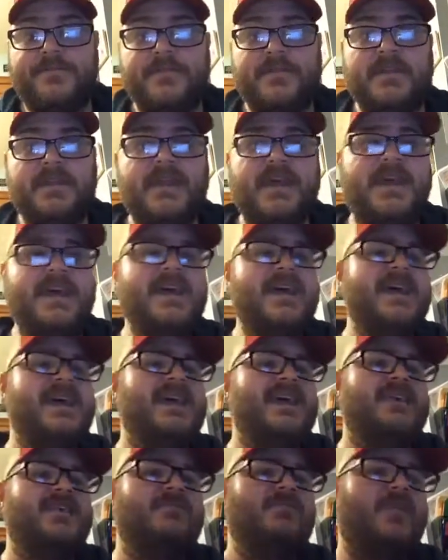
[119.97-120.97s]
Okay,
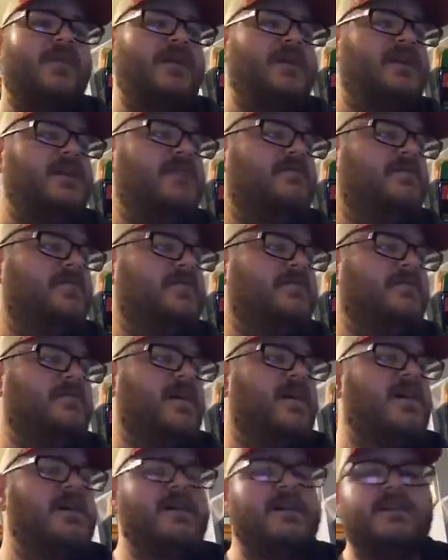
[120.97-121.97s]
you want to give your
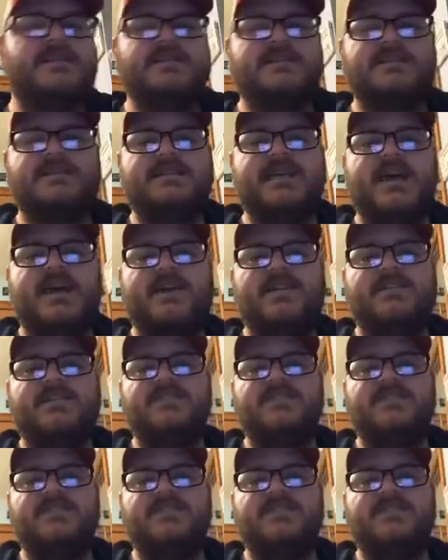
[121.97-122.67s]
audience a second or